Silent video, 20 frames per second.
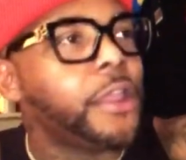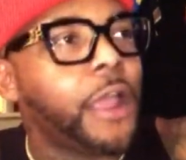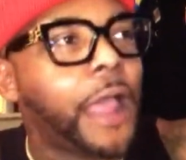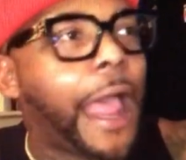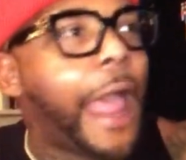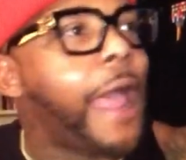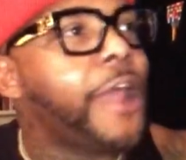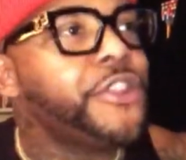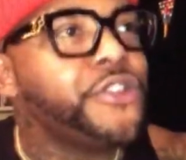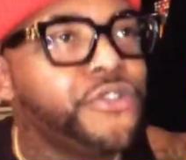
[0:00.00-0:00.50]

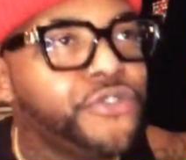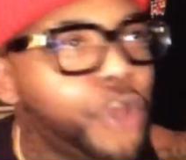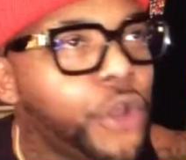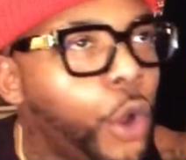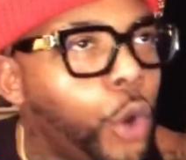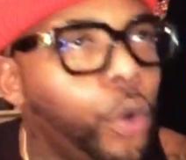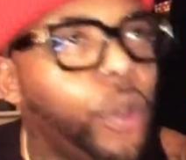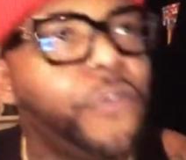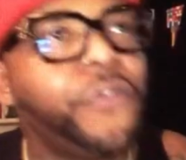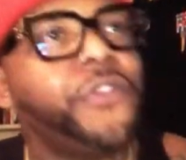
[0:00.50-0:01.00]
how you
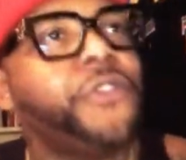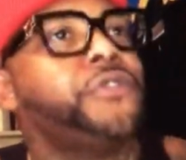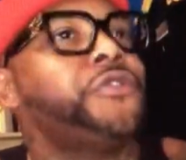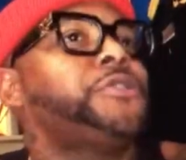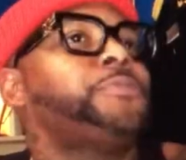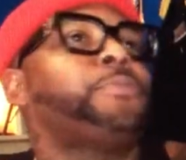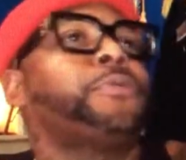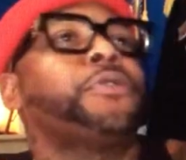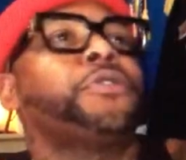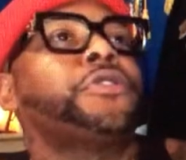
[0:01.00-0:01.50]
know if you're
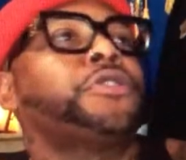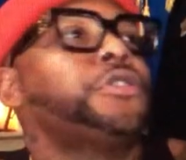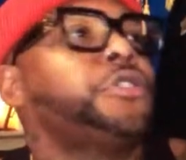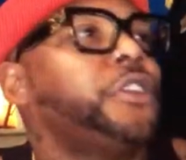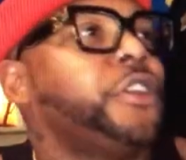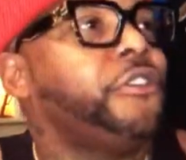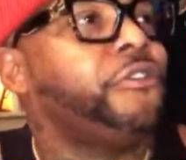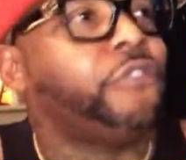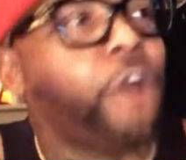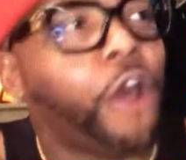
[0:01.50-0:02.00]

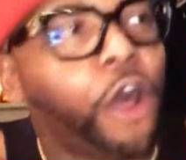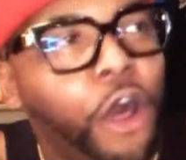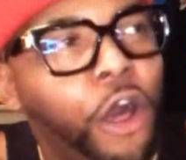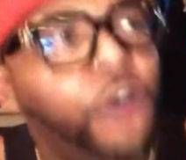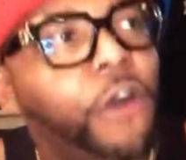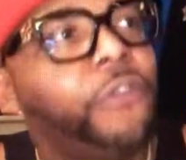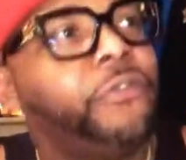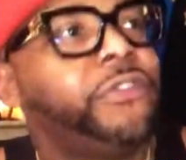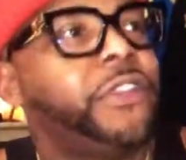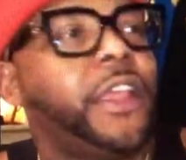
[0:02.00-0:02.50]
spiritually
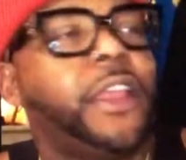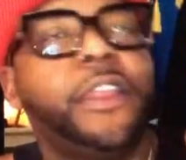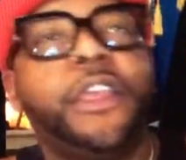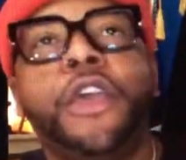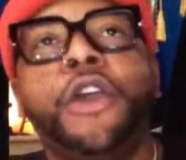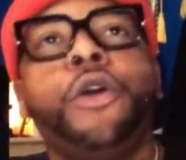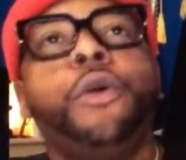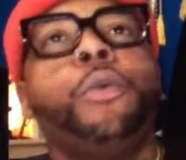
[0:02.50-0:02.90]
evolved and